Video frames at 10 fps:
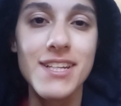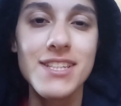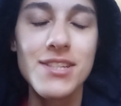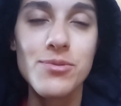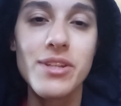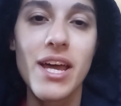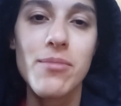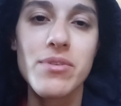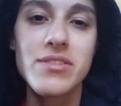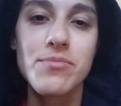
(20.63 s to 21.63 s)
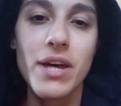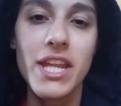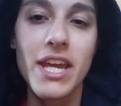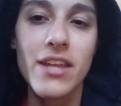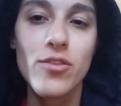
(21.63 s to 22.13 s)
That's what happens by
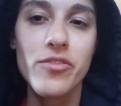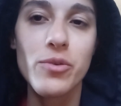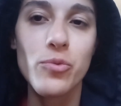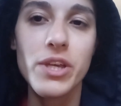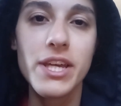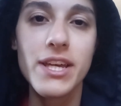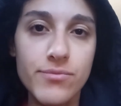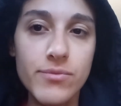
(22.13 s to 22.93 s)
the end of the week.